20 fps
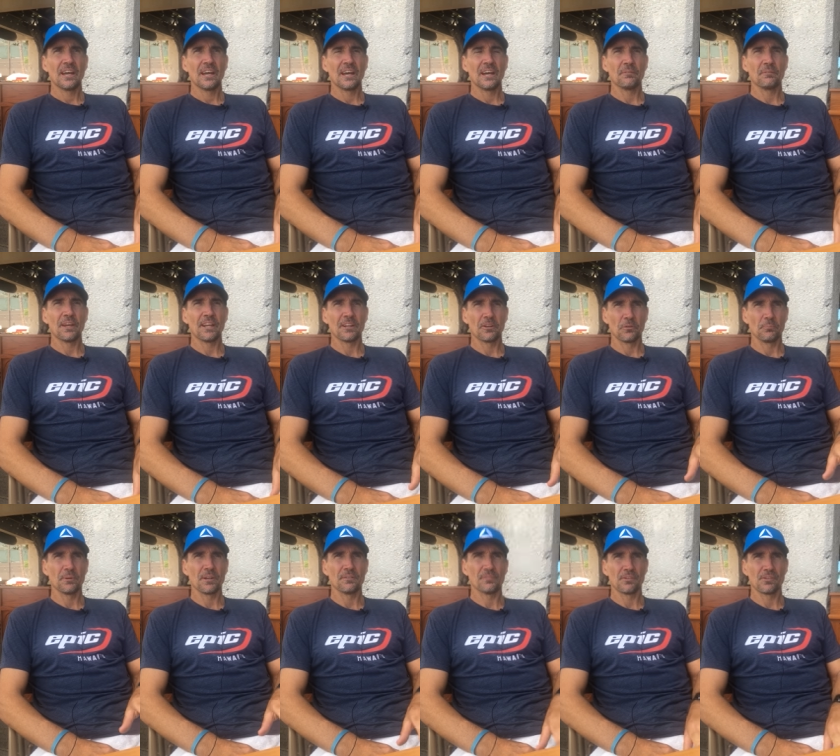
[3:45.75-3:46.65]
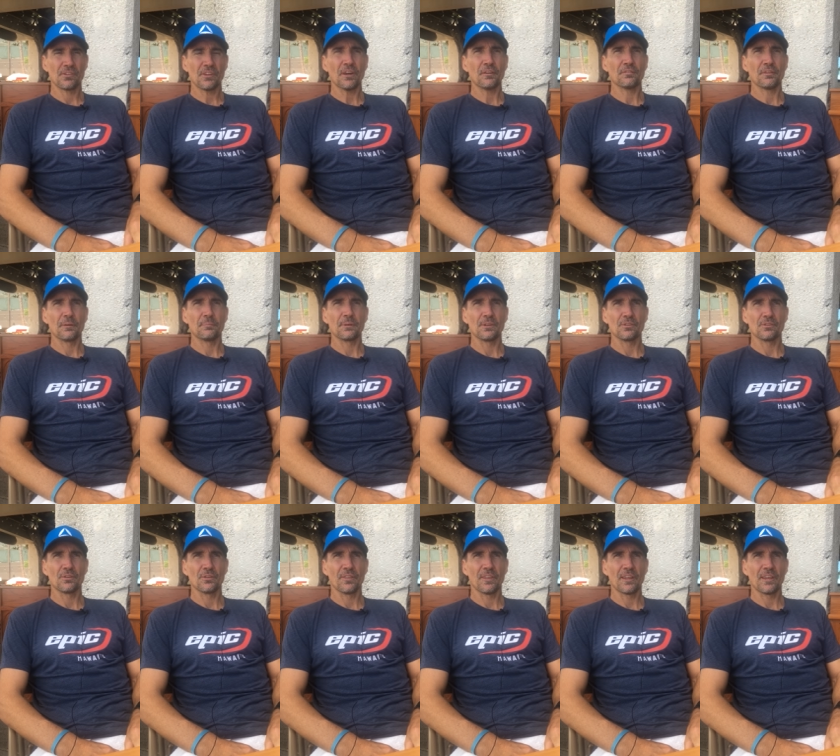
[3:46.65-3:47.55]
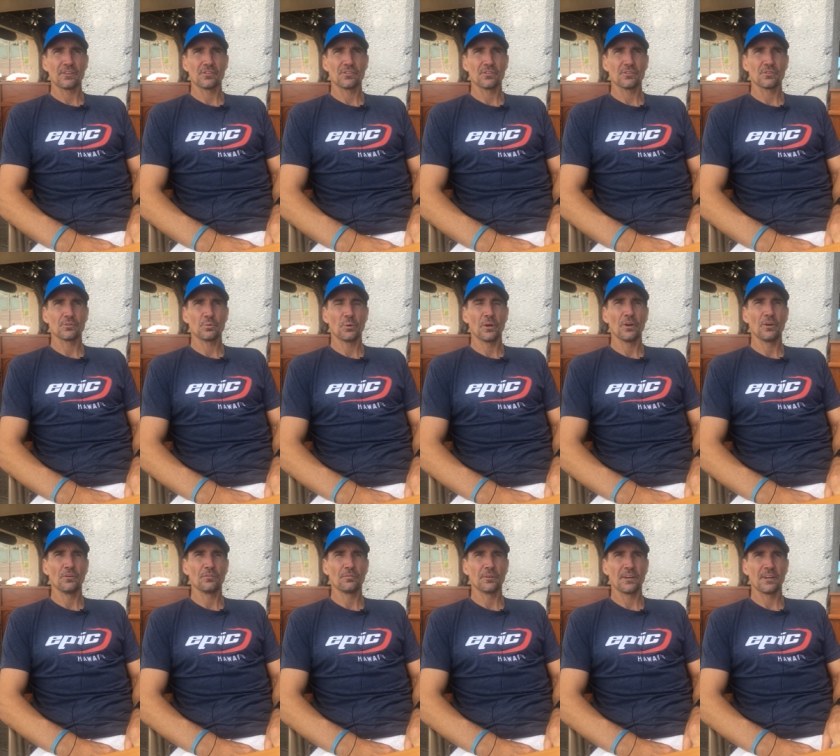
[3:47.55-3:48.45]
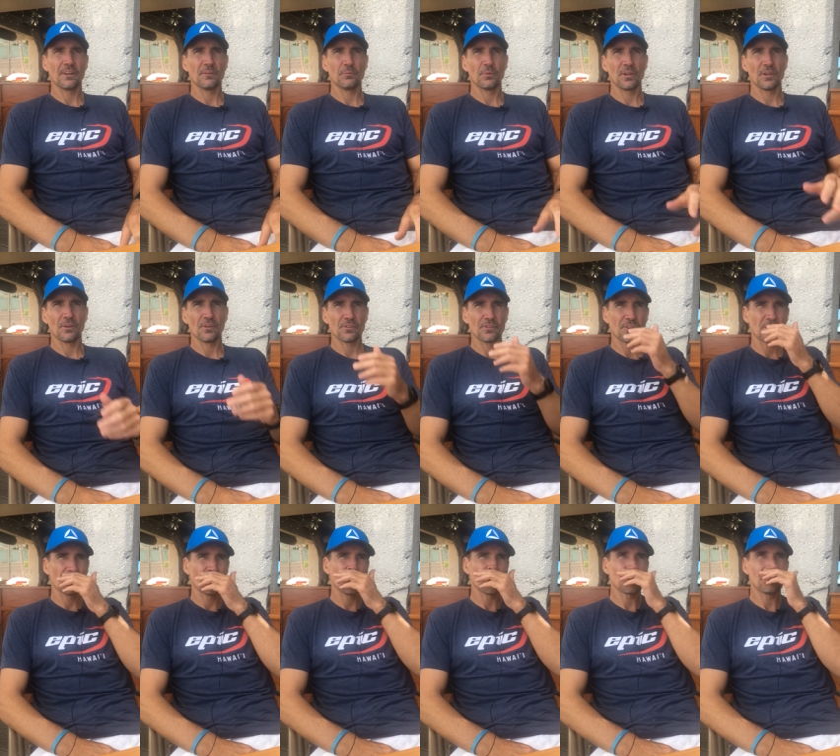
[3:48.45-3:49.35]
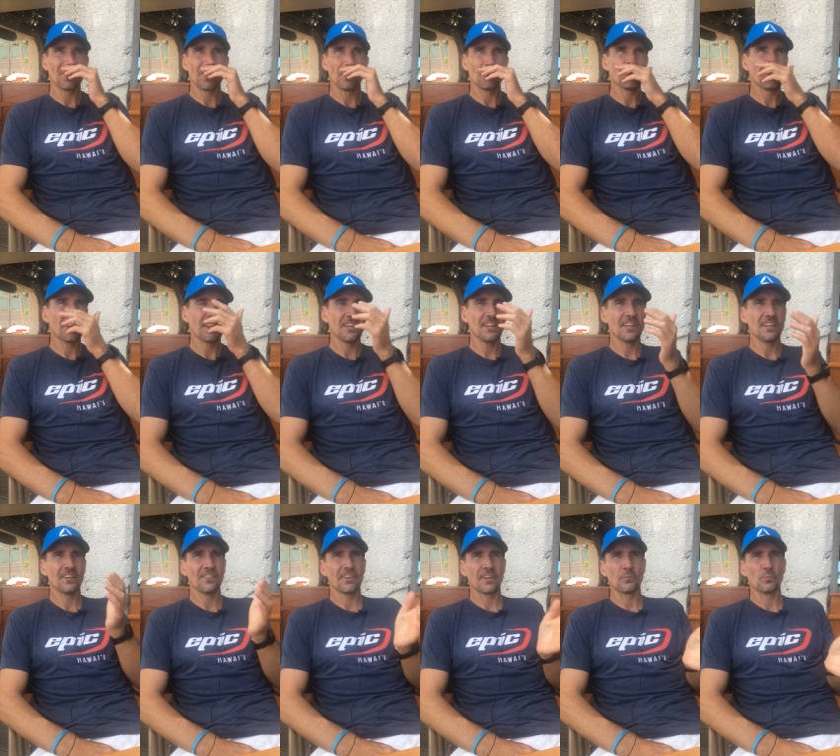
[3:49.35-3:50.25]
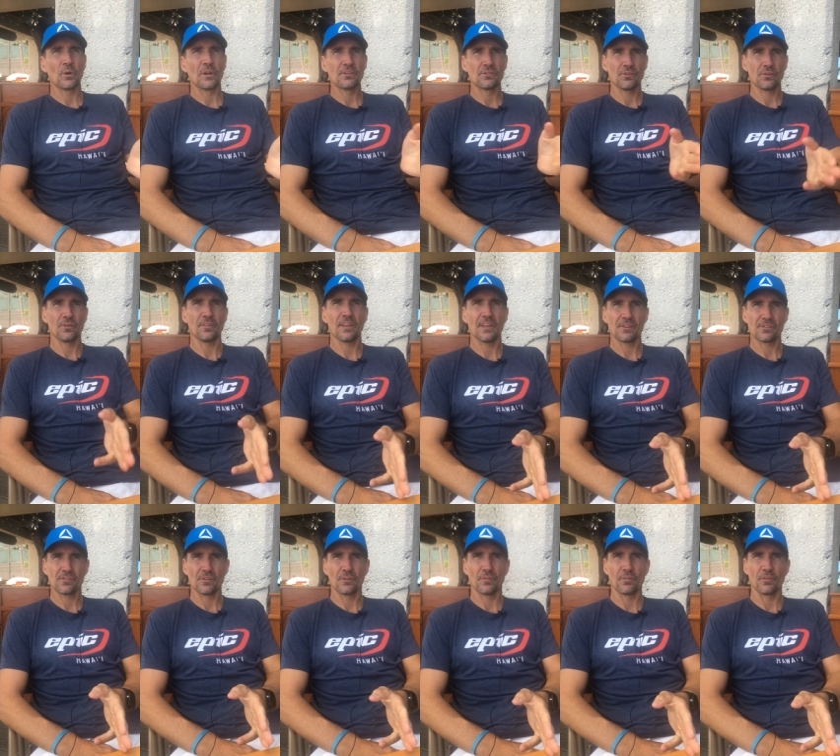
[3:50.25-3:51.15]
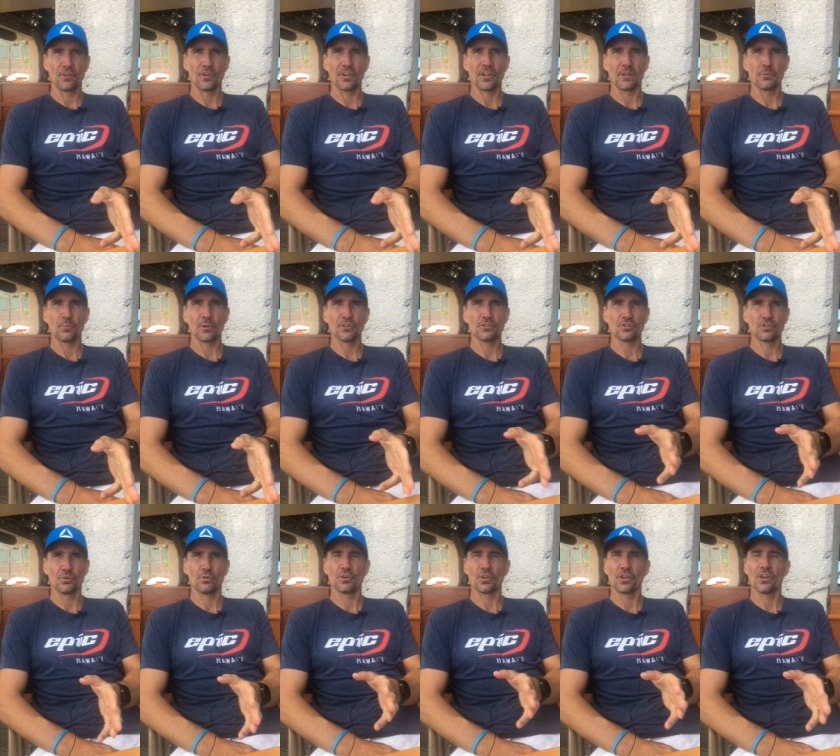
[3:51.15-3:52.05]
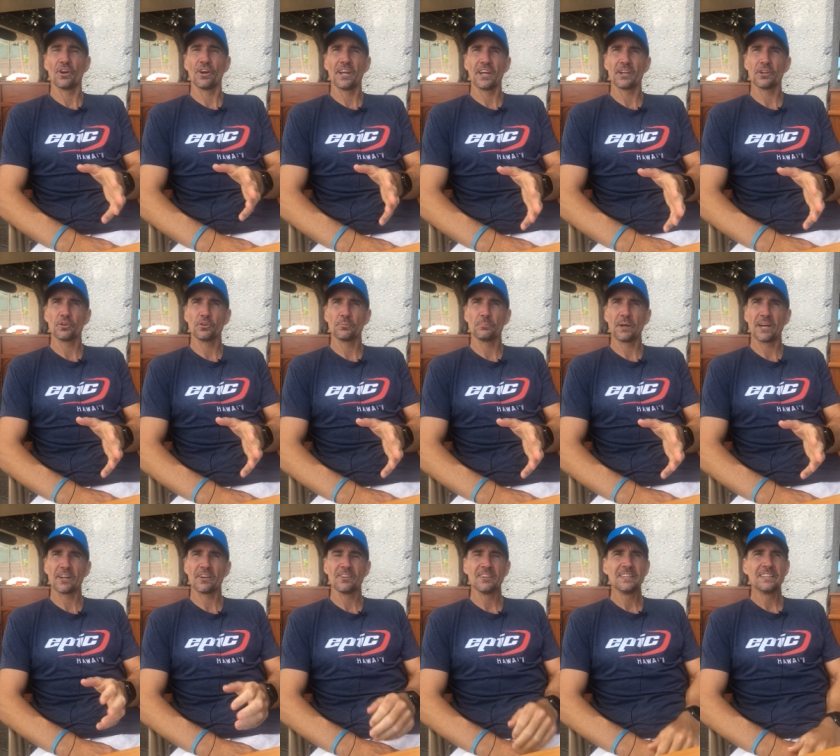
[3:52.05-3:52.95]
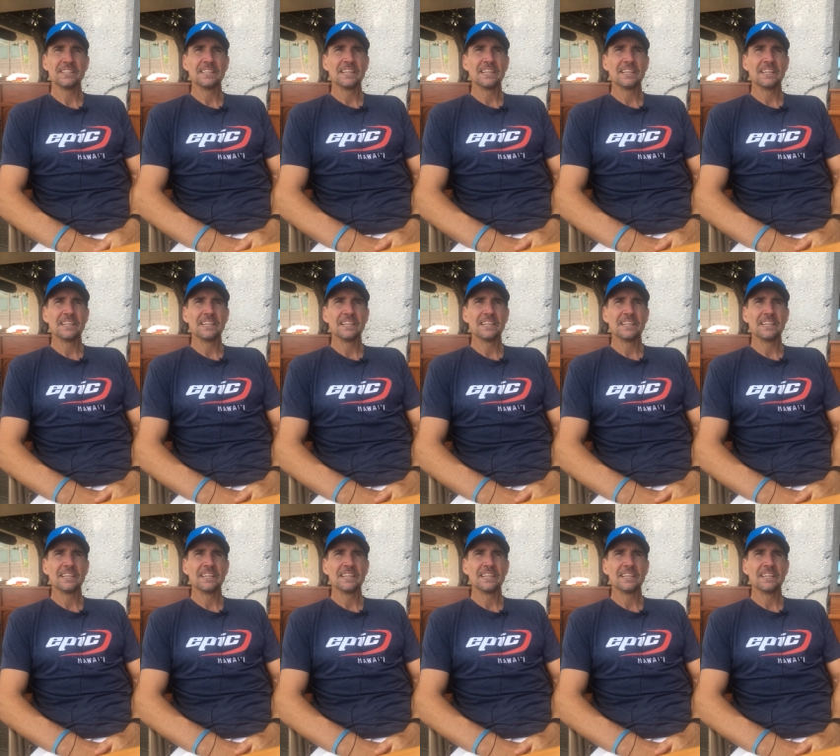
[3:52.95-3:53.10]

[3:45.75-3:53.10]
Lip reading: had a little bit of a stuff up in 2012 when Oscar knocked me off that year, and then won 2013 when Sean and I had a good battle.